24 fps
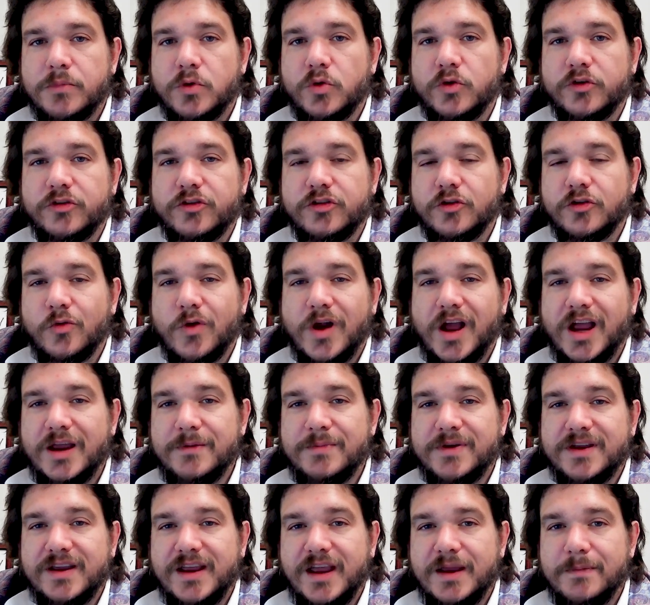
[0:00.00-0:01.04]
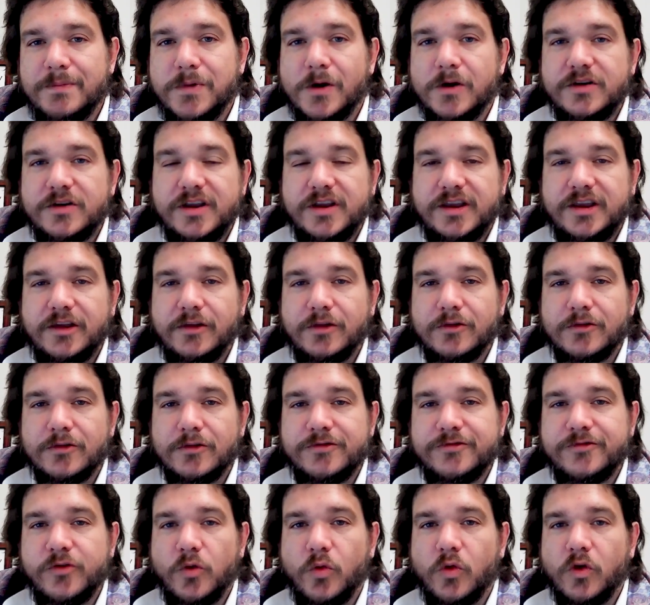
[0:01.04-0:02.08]
prescribing a particular
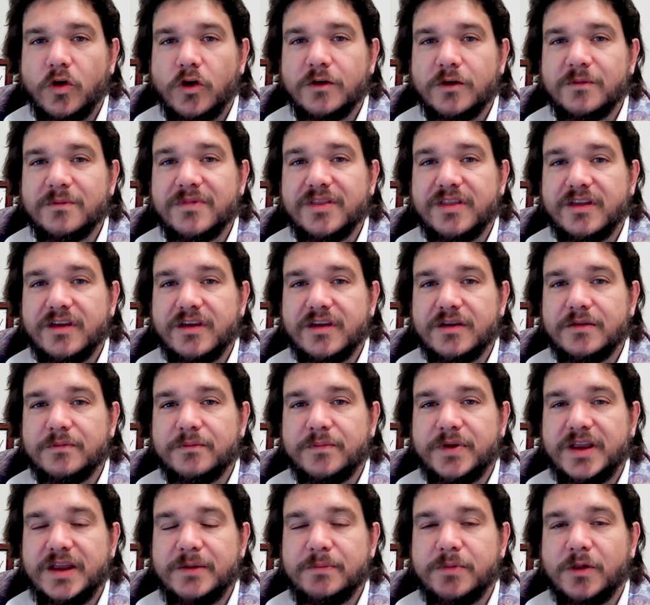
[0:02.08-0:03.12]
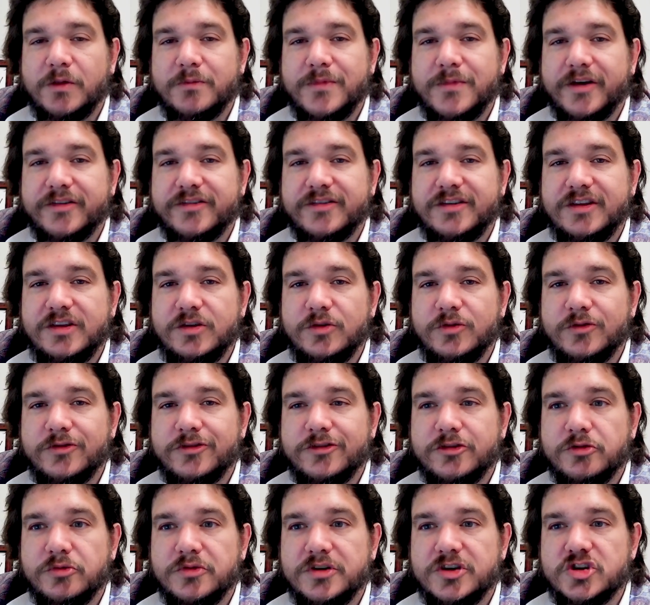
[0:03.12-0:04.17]
form that people must use
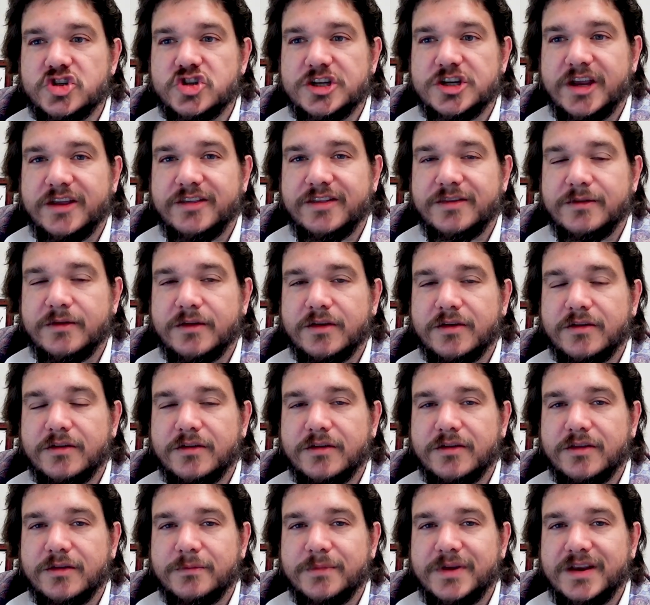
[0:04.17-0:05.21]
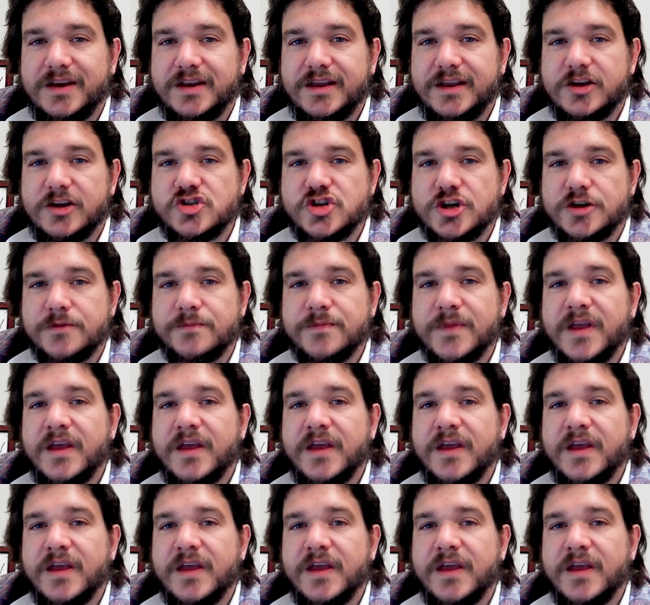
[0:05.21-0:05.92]
to initiate the mediation.